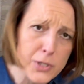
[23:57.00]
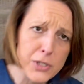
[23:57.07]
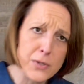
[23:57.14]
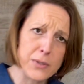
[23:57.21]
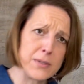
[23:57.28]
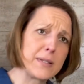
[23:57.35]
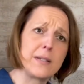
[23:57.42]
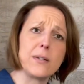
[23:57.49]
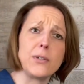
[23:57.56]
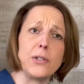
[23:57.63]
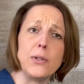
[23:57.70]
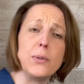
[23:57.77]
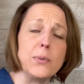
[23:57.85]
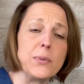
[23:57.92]
you can
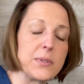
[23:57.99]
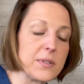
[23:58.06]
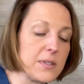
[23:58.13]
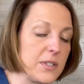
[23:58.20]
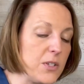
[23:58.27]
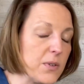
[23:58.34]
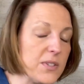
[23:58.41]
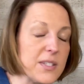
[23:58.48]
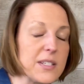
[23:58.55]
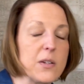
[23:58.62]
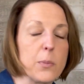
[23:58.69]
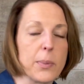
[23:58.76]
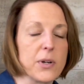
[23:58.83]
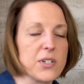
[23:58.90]

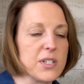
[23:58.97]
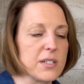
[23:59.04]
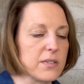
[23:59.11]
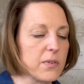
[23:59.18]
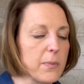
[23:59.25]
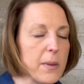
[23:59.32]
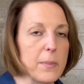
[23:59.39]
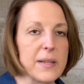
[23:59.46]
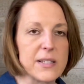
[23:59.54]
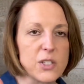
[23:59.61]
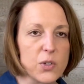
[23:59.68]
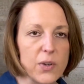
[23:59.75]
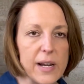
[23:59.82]
still purchase from them. It's great.